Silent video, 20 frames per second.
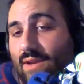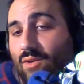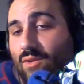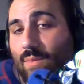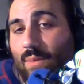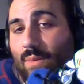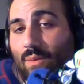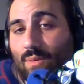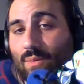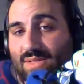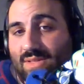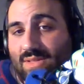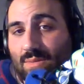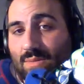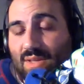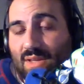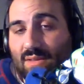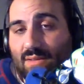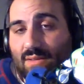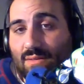or maybe want
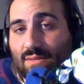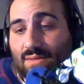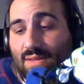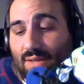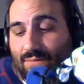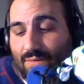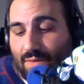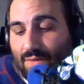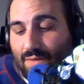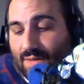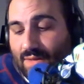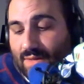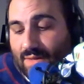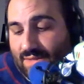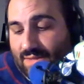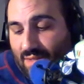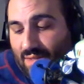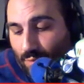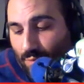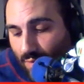something a little different than
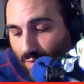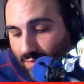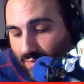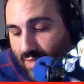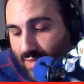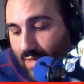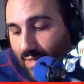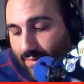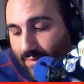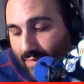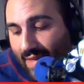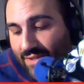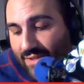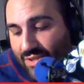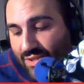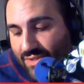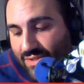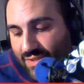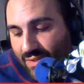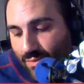Disney World, they
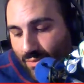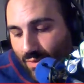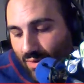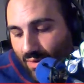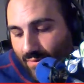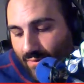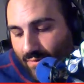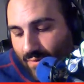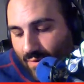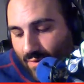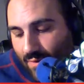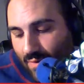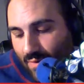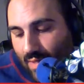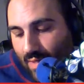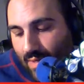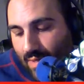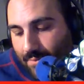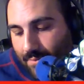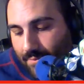actually do
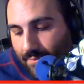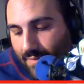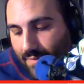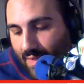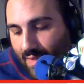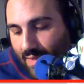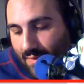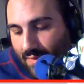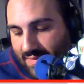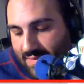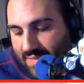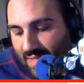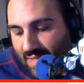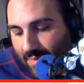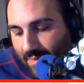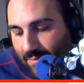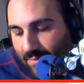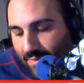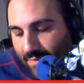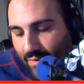offer the
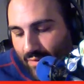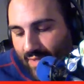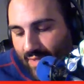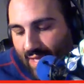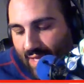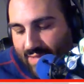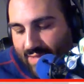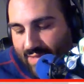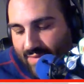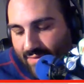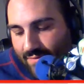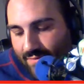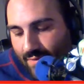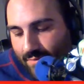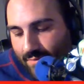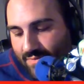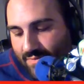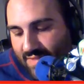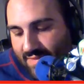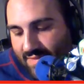Sleeping Beauty Castle
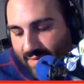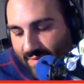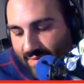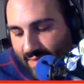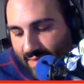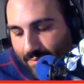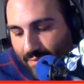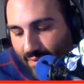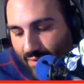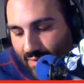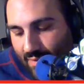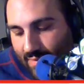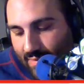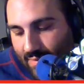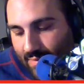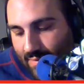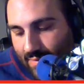from Disneyland Park.